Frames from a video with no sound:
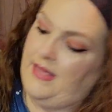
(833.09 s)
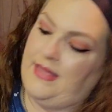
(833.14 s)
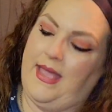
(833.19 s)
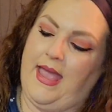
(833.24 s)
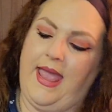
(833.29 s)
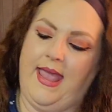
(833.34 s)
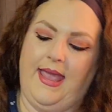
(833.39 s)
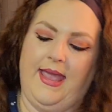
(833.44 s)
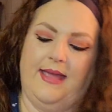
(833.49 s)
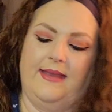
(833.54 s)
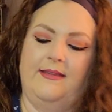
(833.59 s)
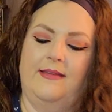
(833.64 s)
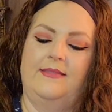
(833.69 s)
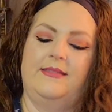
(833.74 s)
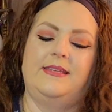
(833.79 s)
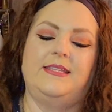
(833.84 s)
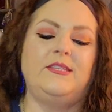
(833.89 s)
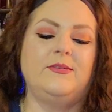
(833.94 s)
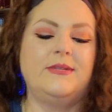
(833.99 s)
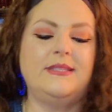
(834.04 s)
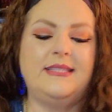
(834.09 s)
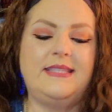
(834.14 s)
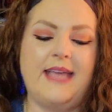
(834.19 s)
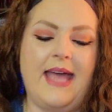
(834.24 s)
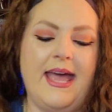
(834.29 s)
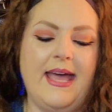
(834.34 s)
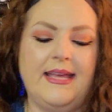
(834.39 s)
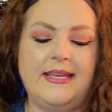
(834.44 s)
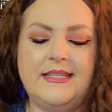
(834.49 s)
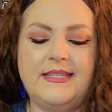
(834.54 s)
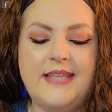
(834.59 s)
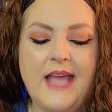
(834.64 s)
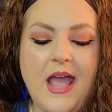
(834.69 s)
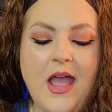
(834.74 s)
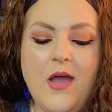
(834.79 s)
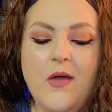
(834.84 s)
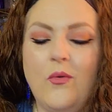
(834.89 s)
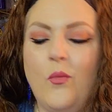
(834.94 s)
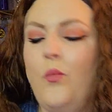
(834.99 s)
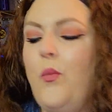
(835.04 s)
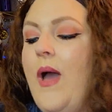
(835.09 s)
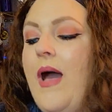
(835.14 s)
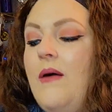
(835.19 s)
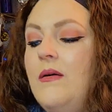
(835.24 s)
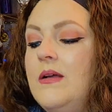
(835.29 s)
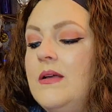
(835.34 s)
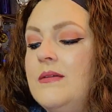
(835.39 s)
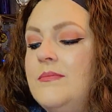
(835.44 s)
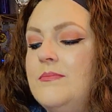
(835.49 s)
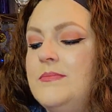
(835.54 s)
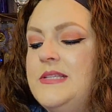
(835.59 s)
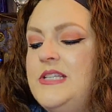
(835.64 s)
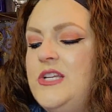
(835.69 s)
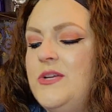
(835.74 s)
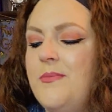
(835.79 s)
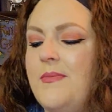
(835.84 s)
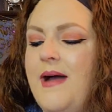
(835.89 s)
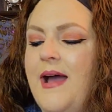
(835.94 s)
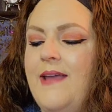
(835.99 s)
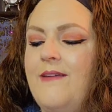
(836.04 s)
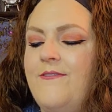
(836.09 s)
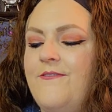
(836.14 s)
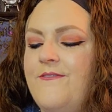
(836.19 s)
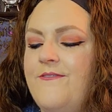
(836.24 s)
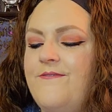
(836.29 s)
And this one says, Welcome to my